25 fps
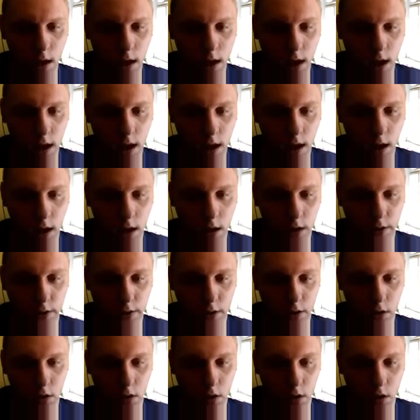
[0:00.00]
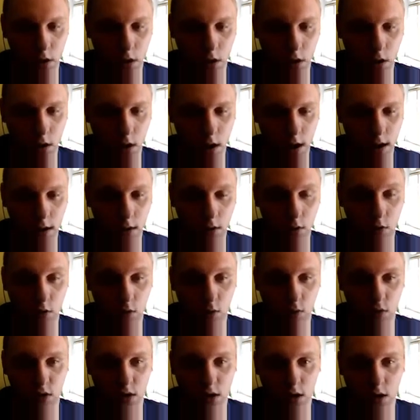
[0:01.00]
And I'll also
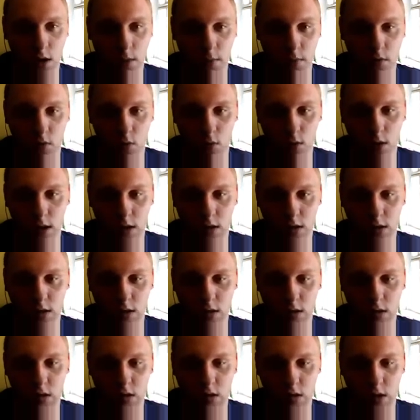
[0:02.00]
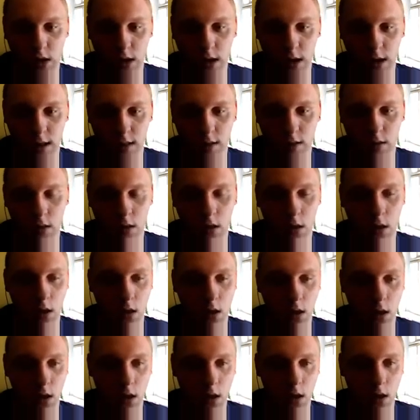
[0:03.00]
set it up so you guys can see it
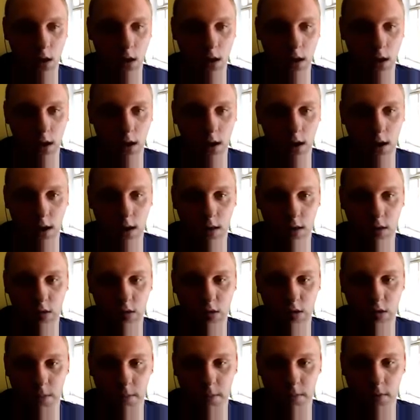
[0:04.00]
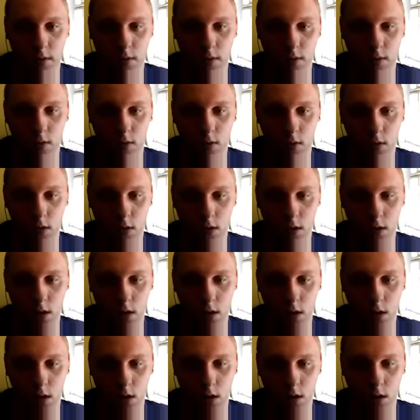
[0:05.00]
in a separate
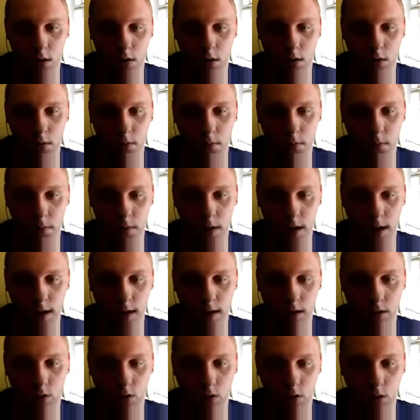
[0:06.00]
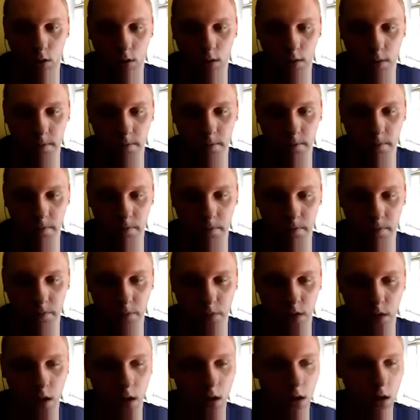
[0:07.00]
page.
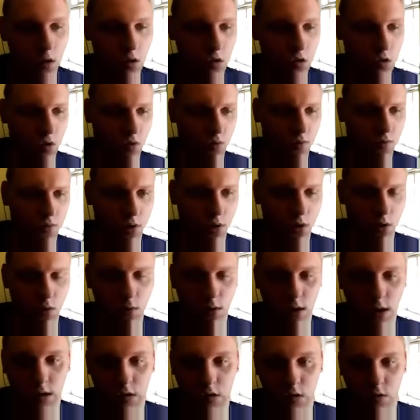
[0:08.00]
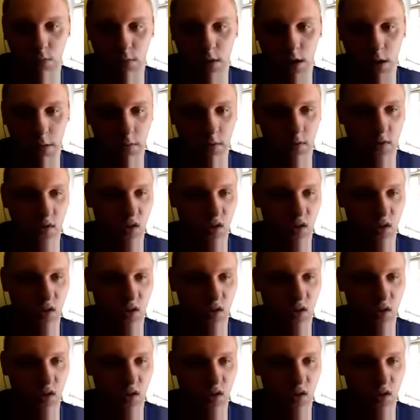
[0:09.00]
So for you guys to be able to